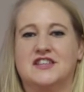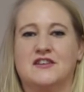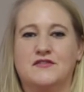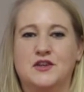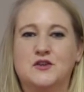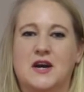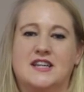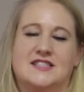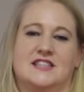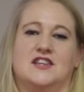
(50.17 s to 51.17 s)
of you
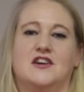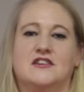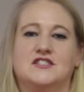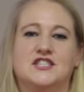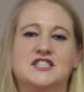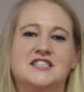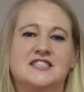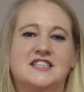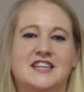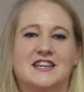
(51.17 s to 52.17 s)
guys as our
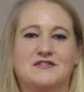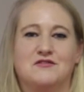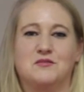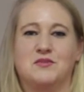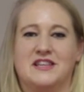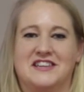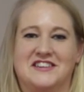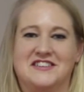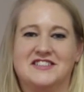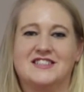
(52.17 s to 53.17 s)
Gttn group
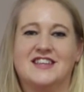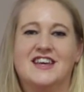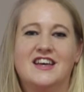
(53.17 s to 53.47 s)
leaders.